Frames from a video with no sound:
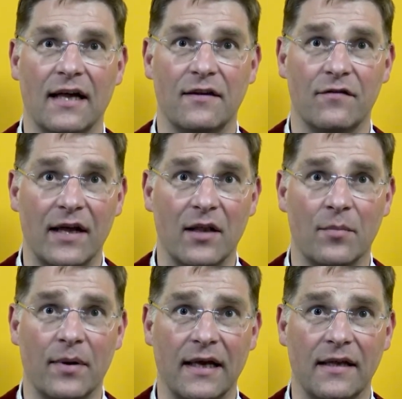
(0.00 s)

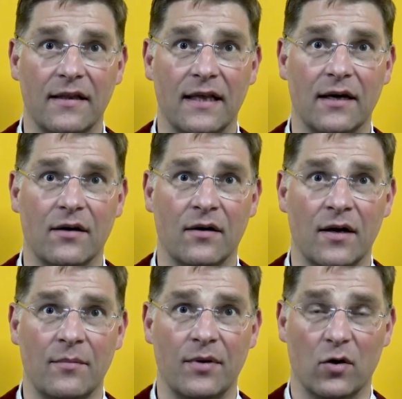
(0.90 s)
developing there
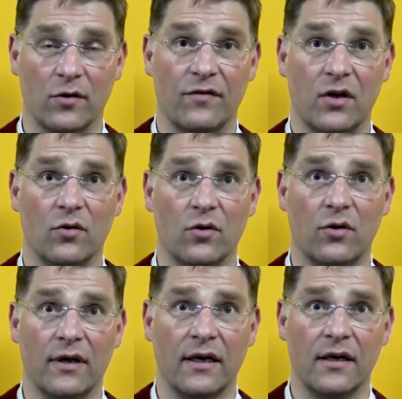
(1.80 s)
because of the
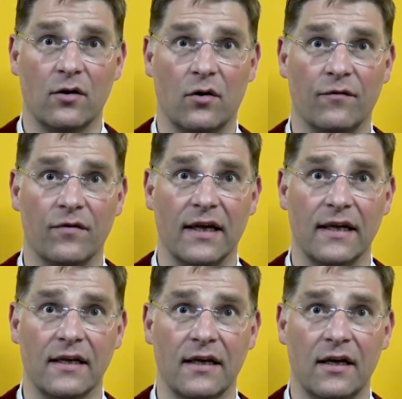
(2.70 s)
ongoing
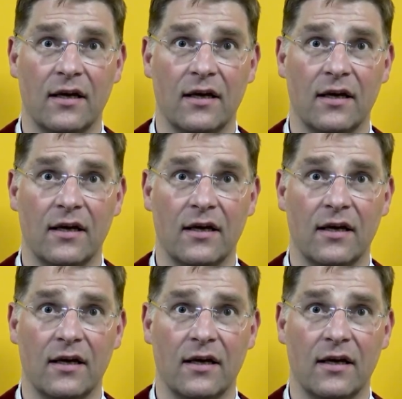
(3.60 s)
conflict.